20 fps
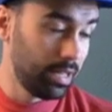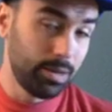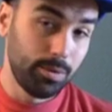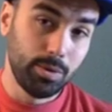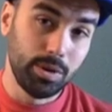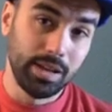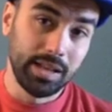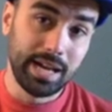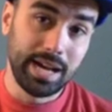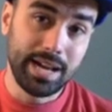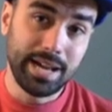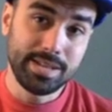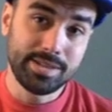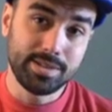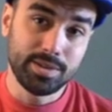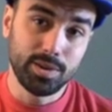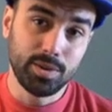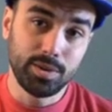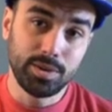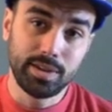while I
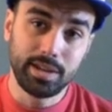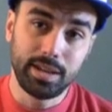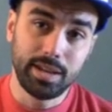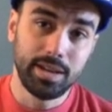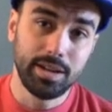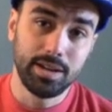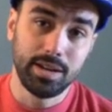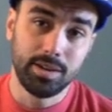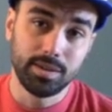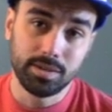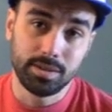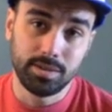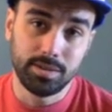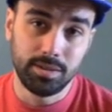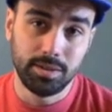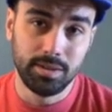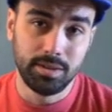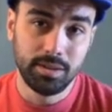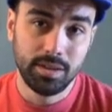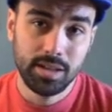soak in
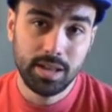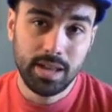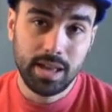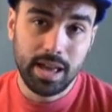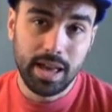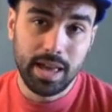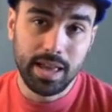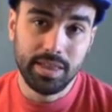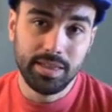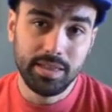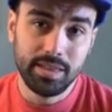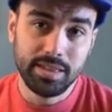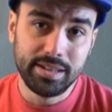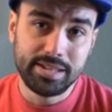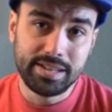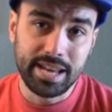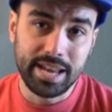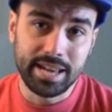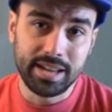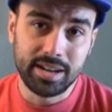alcohol and
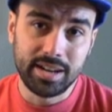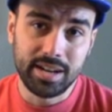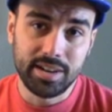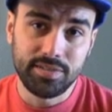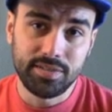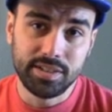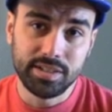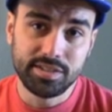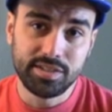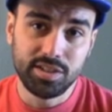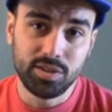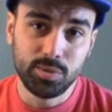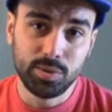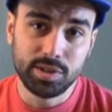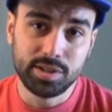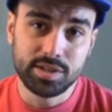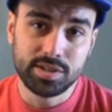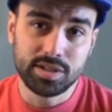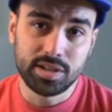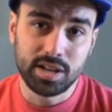take it off and see
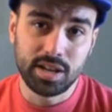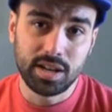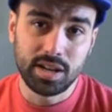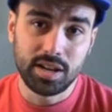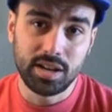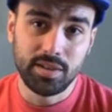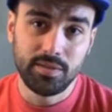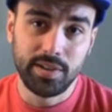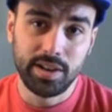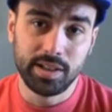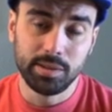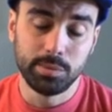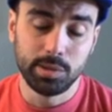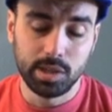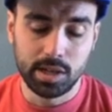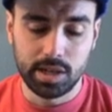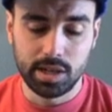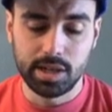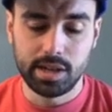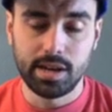what's
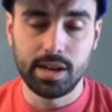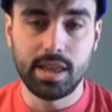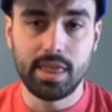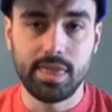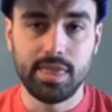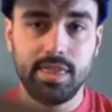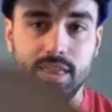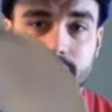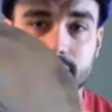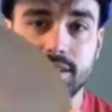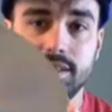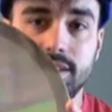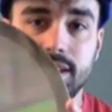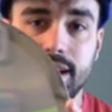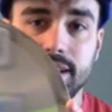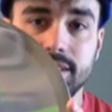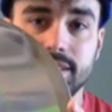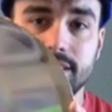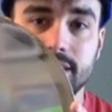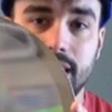available on this
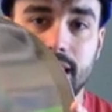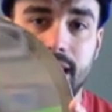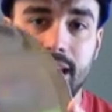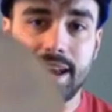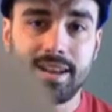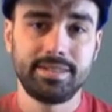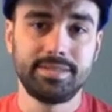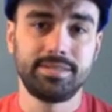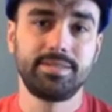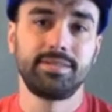dead side.